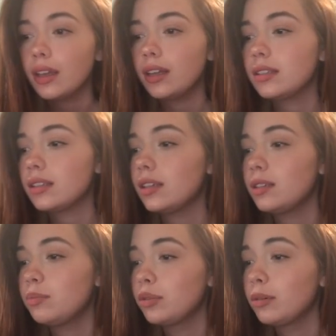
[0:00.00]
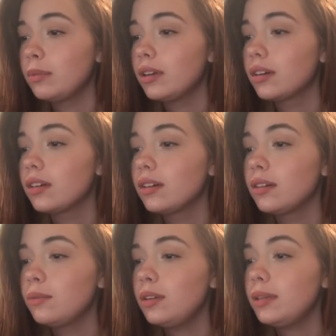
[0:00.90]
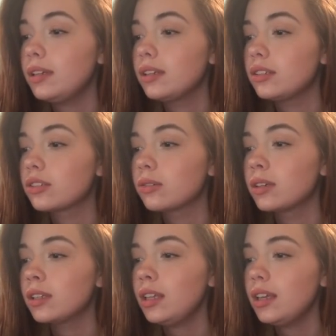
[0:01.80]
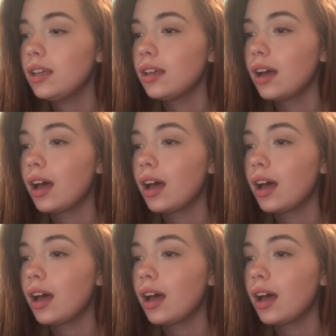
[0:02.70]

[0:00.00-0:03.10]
It says premiere will begin shortly.